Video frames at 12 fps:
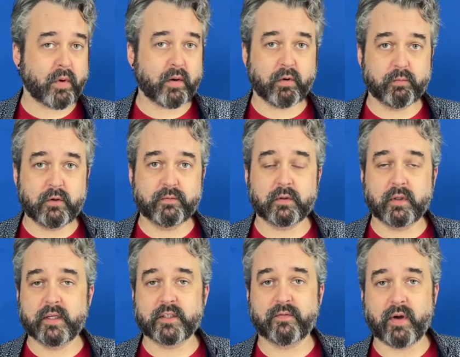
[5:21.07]
removal
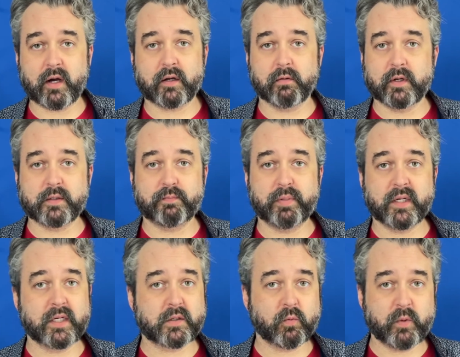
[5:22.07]
is Valkyrie's
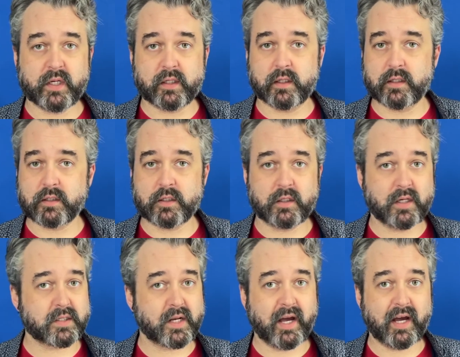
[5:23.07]
biggest weakness. She
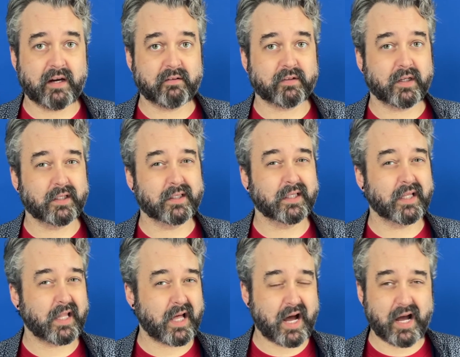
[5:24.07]
doesn't have a
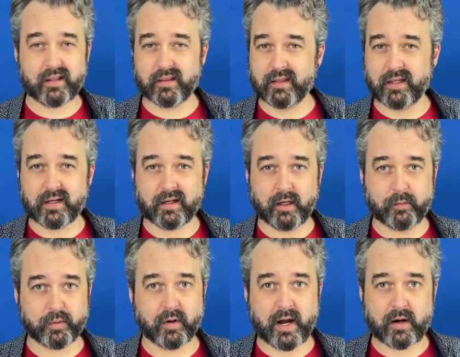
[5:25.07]
lot that can
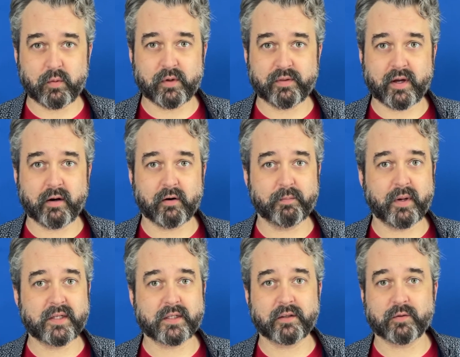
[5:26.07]
help her out with that. Her
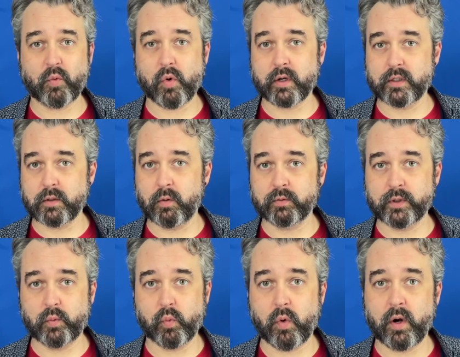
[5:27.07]
basic thwart is only
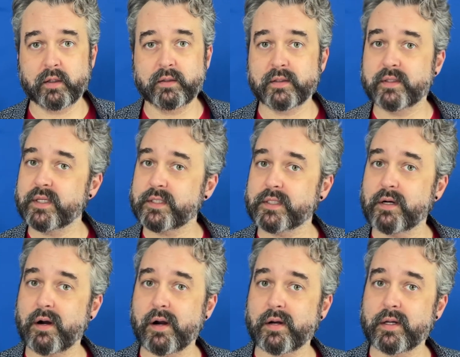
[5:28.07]
1. This
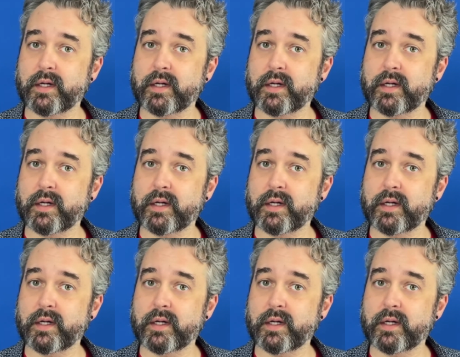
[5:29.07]
card